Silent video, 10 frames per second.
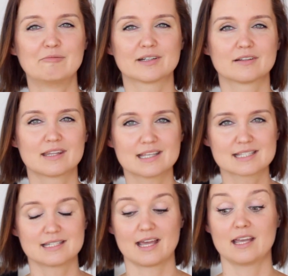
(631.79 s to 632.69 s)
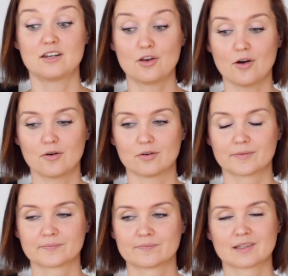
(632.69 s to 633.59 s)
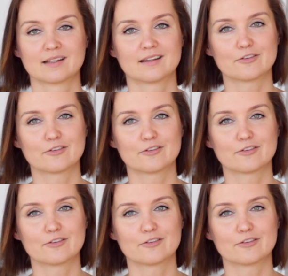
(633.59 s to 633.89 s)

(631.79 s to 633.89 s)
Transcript: but on this day, no.